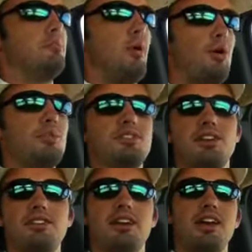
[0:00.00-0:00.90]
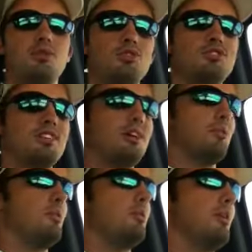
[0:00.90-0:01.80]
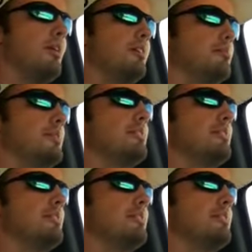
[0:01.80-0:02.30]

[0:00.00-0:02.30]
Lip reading: Part of me says I kind of wish the South would have won.